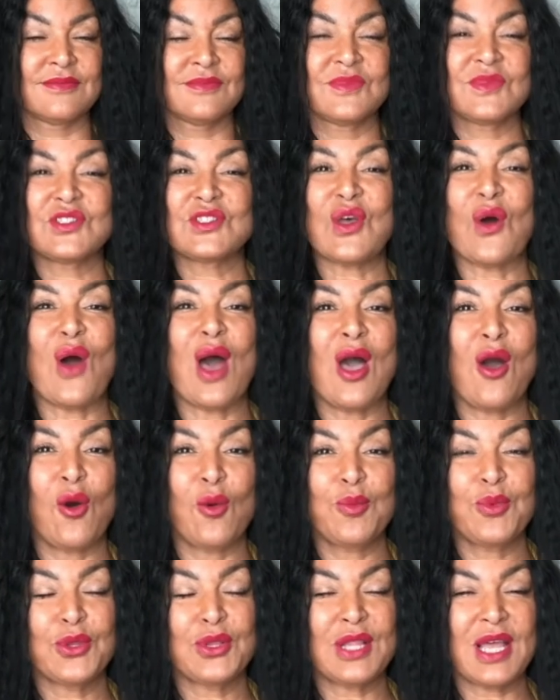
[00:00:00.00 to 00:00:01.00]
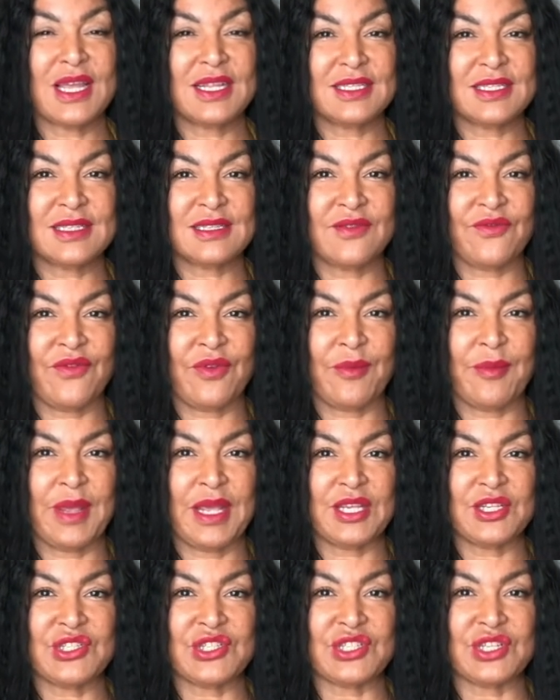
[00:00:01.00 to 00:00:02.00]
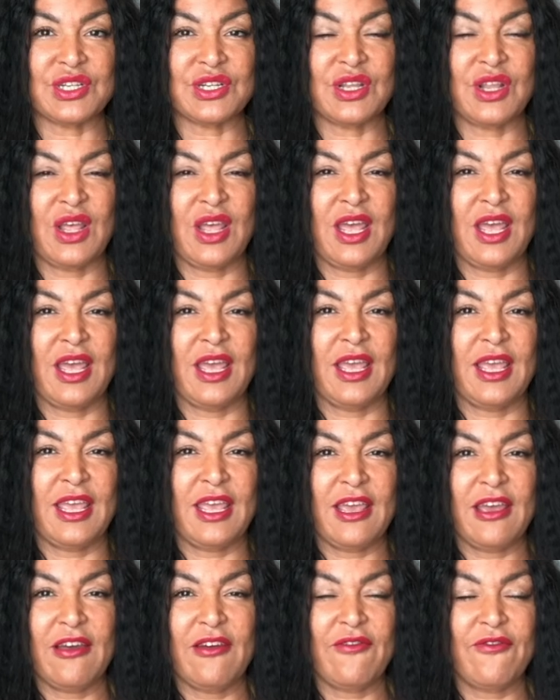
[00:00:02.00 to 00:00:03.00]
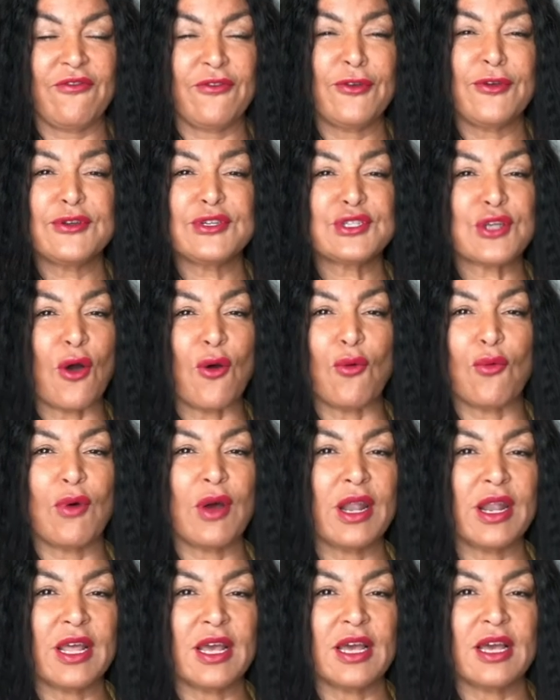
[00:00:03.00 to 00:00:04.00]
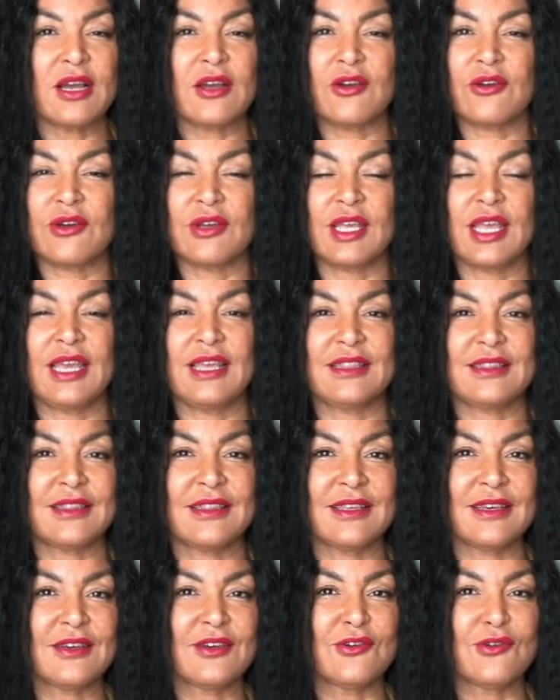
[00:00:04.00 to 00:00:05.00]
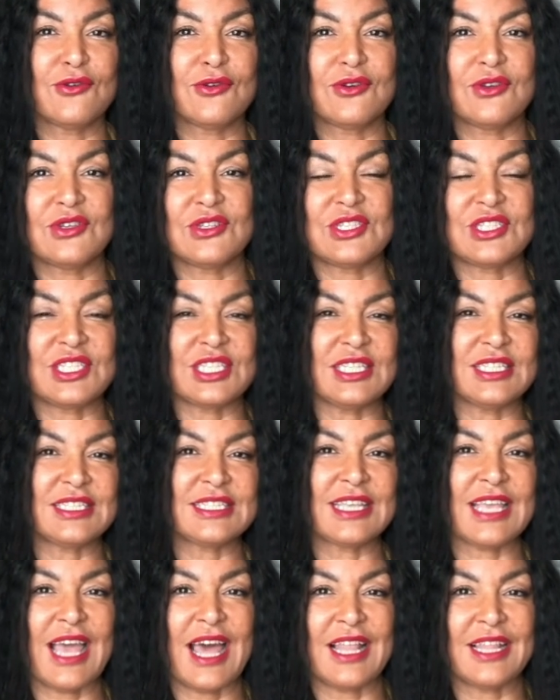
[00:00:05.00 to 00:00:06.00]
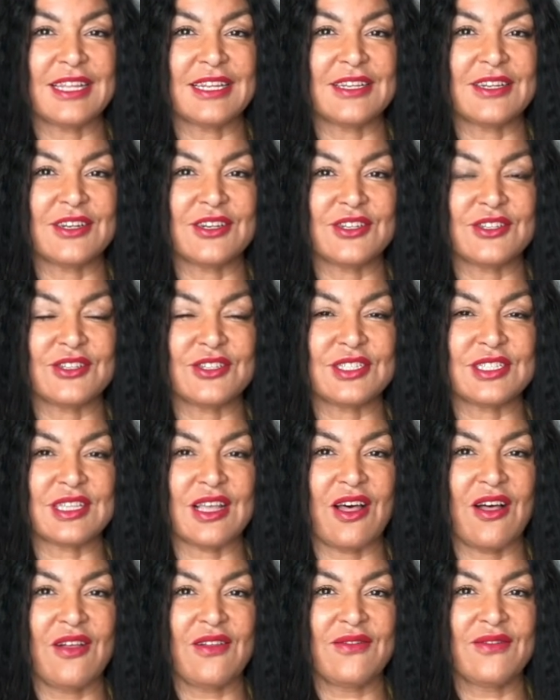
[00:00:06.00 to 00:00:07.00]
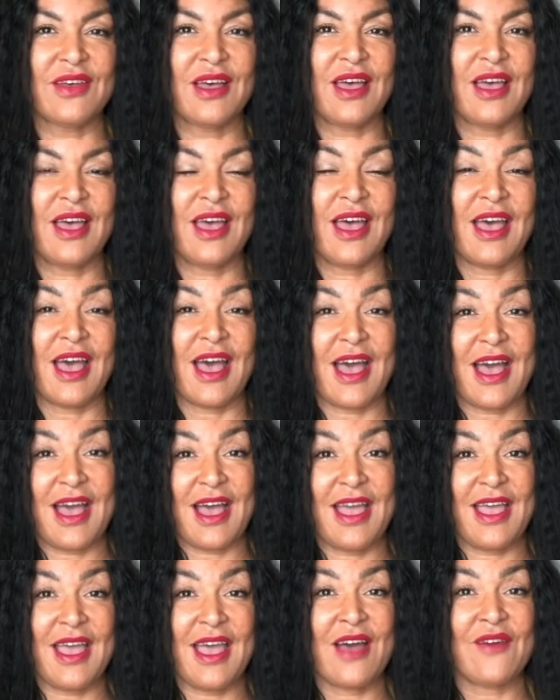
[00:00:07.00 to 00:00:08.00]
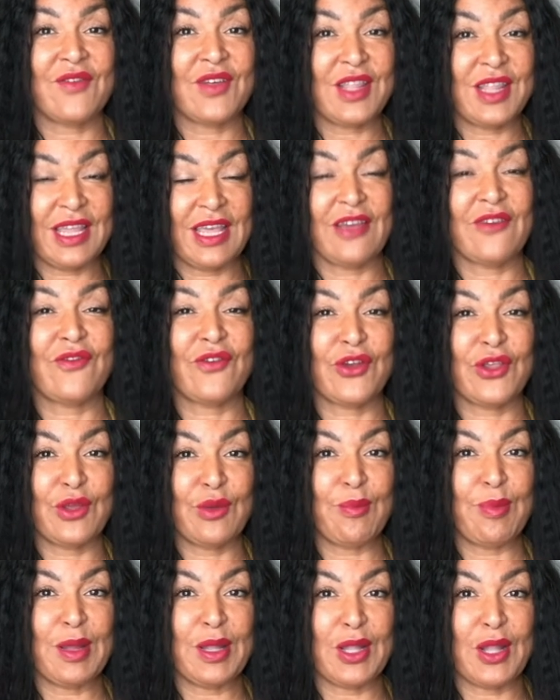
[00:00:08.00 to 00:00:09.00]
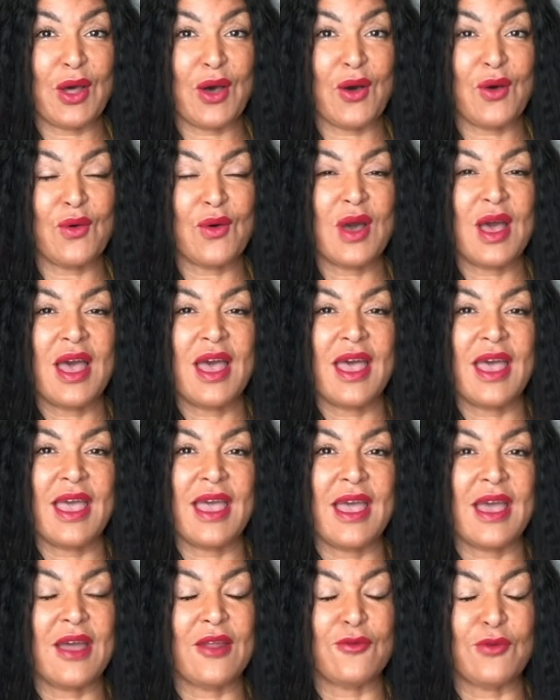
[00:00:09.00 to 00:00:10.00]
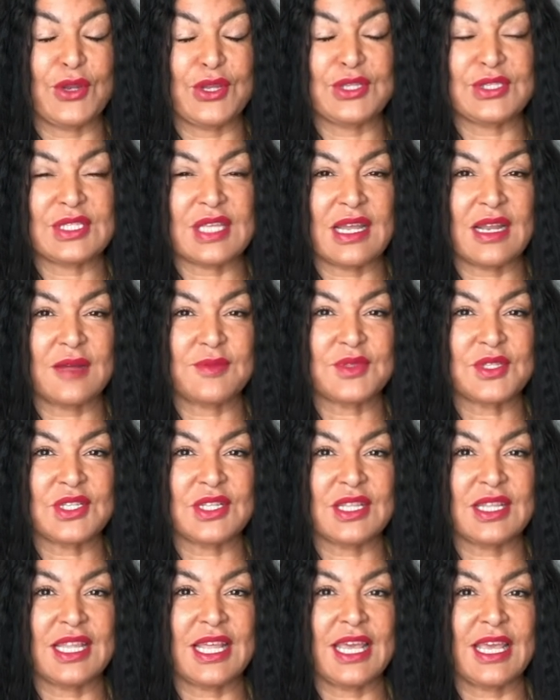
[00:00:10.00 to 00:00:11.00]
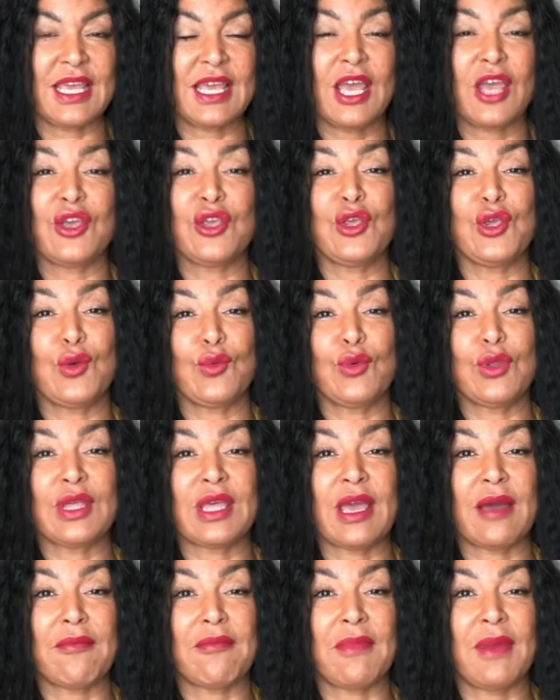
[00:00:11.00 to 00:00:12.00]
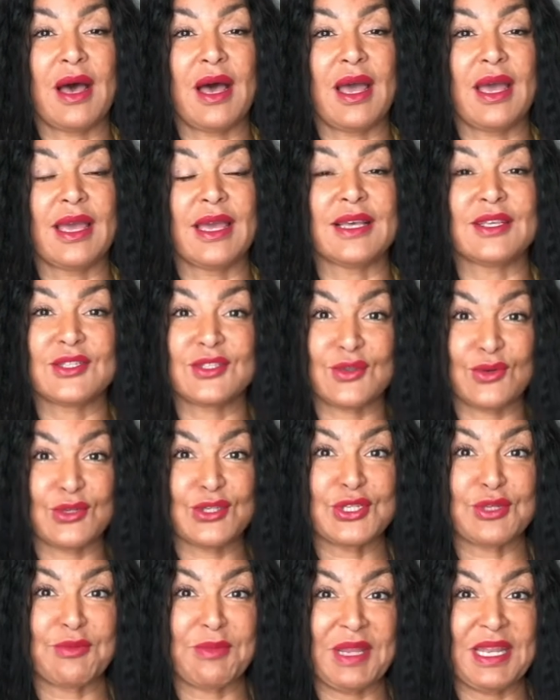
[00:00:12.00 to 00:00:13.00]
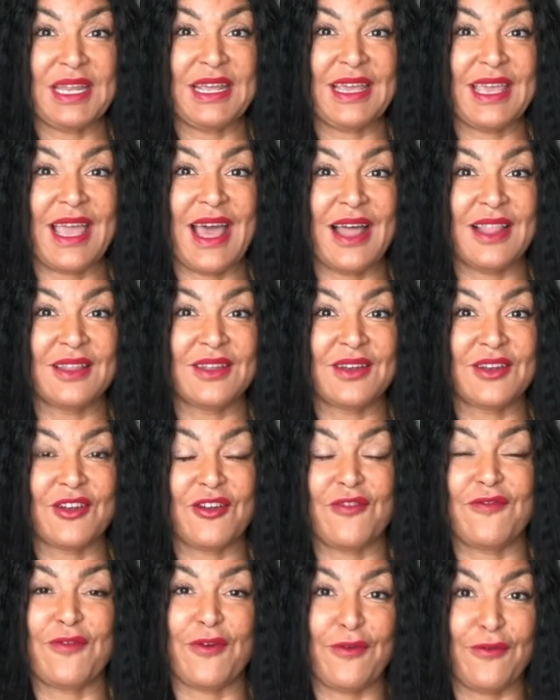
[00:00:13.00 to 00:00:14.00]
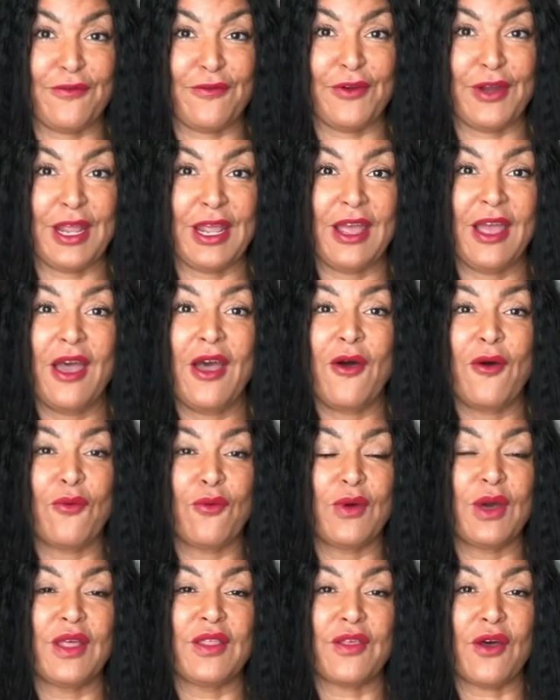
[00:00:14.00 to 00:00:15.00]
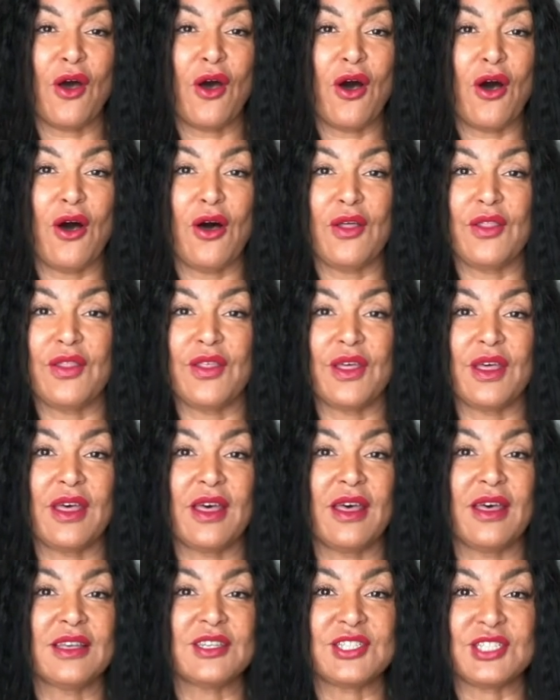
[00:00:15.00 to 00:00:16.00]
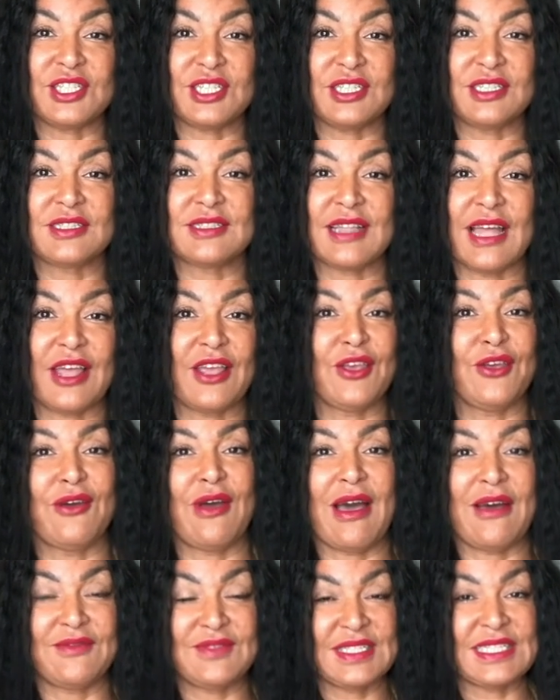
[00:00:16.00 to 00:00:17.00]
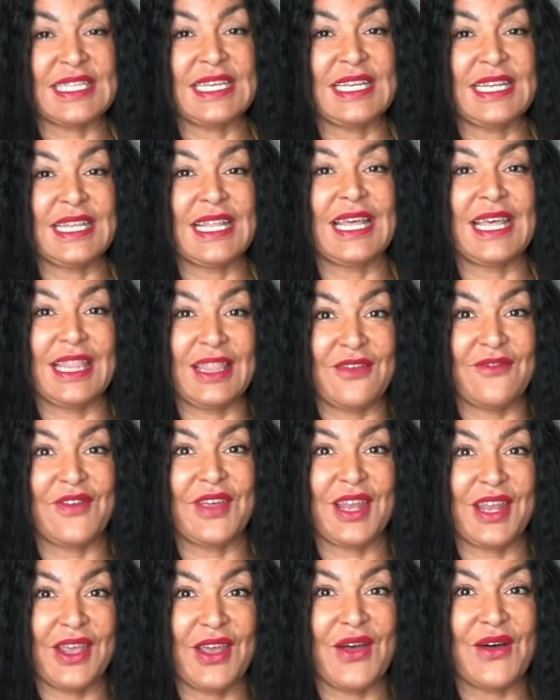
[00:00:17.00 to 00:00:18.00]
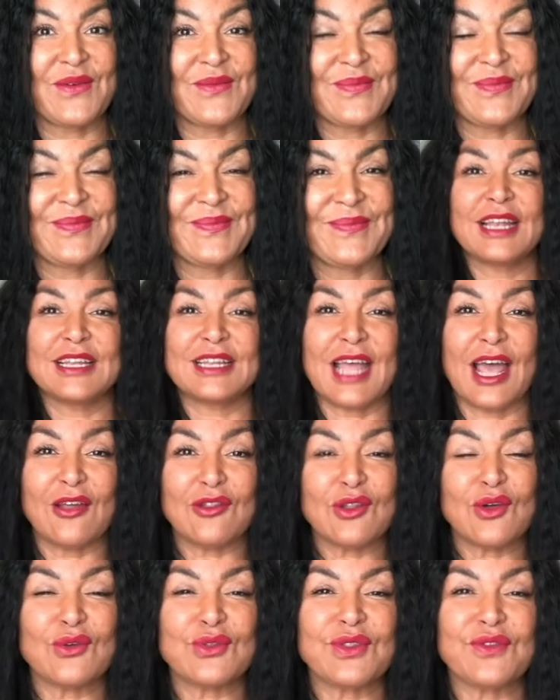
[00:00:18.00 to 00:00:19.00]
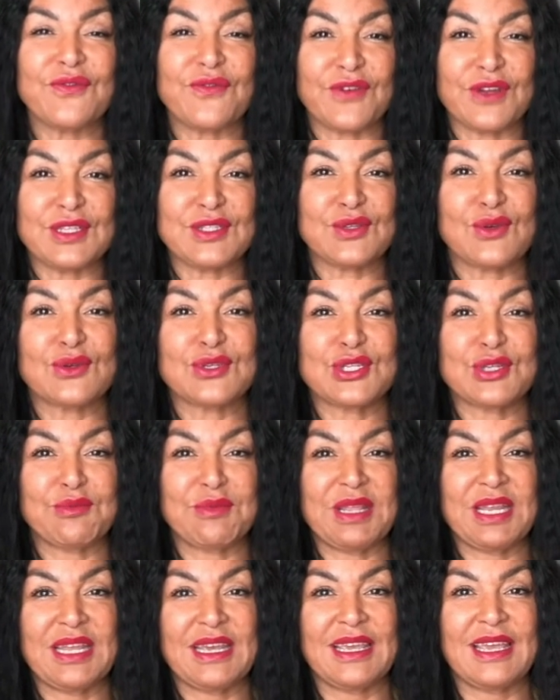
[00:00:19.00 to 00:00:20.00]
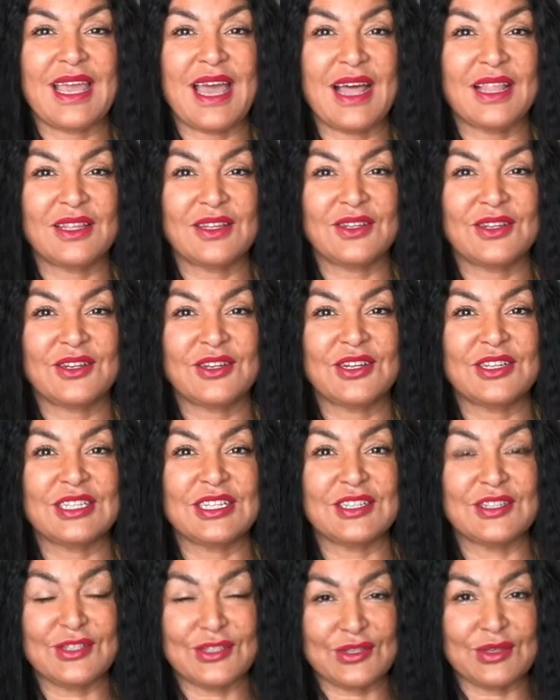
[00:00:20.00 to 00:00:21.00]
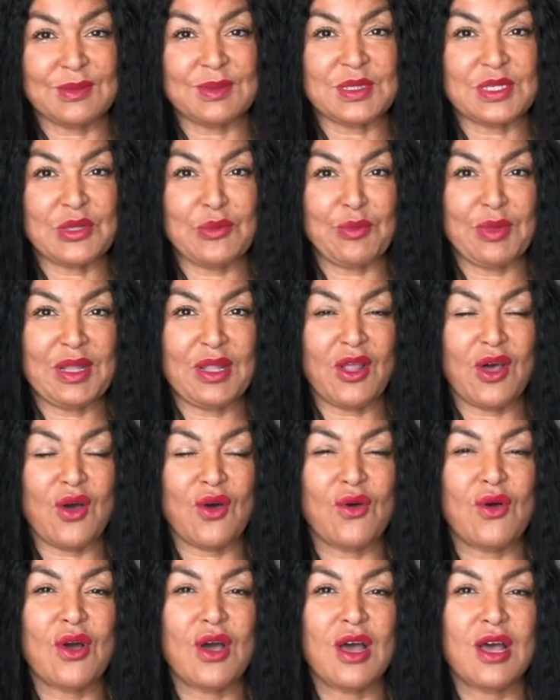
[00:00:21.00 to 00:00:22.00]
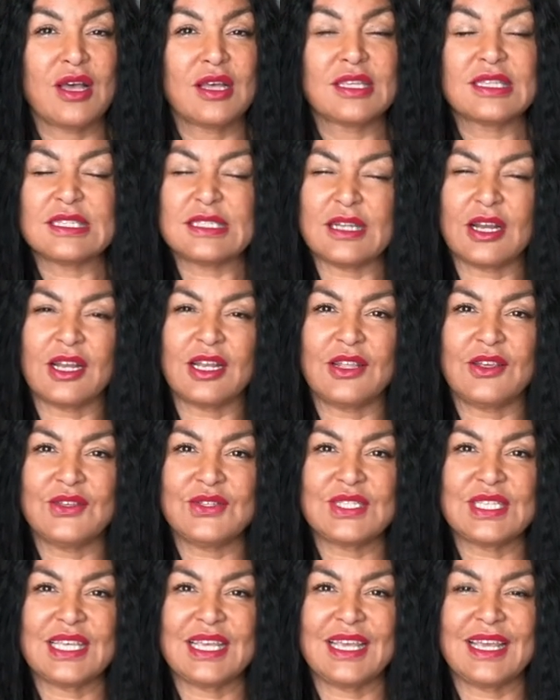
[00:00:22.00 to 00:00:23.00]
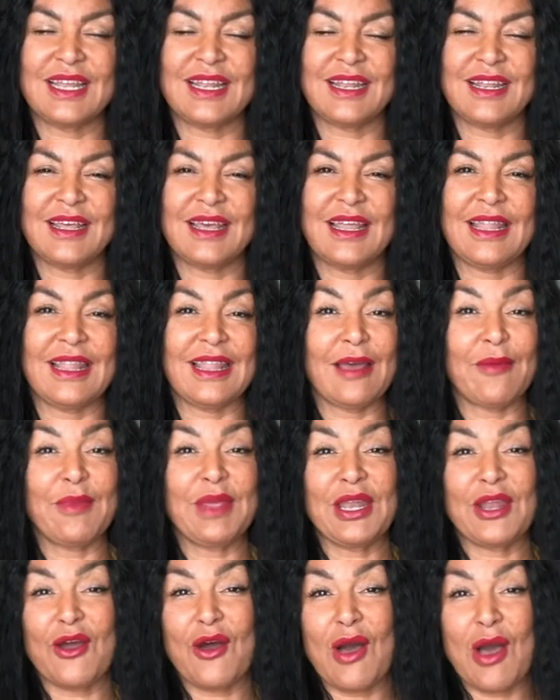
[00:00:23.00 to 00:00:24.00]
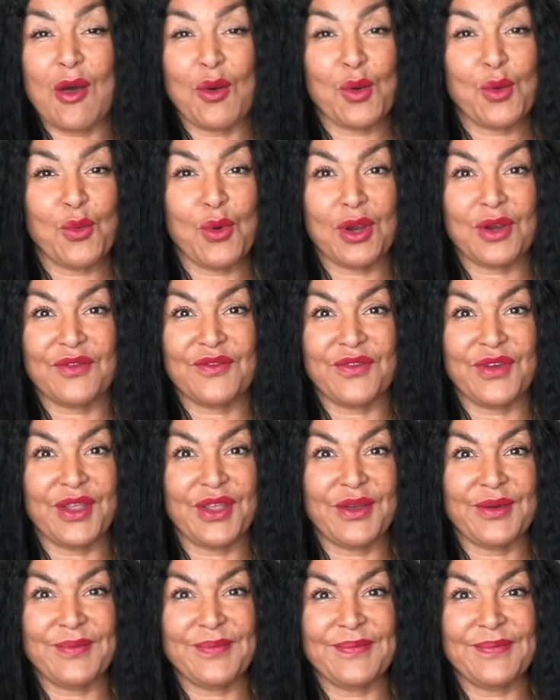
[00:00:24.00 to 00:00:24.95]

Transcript: So I hope you like this information. If you don't want to create the Google Sheets calendar yourself, I have a link for you below, and when you sign up to the link, you will get my social media calendar for free with all the sheets that you have seen in the video. Download the free social media calendar in the description below, start using it, and let me know how it worked for you.